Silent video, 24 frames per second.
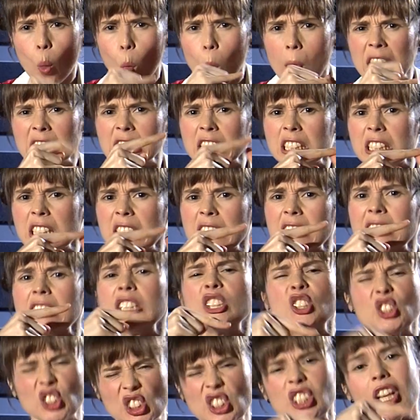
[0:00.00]
This man's
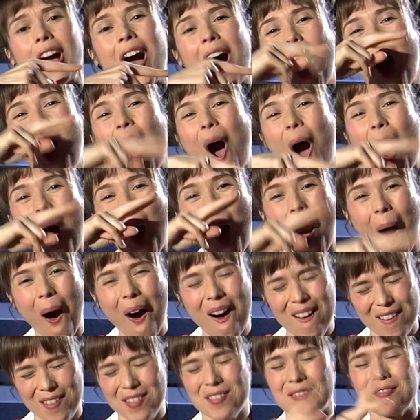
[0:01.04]
name is
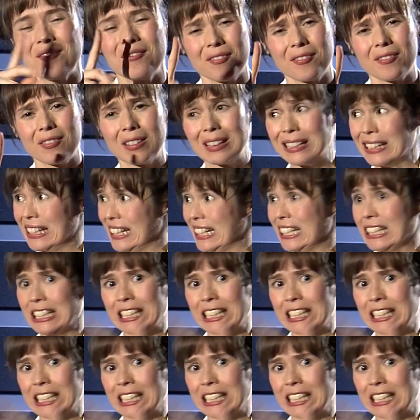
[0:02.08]
Falstaff,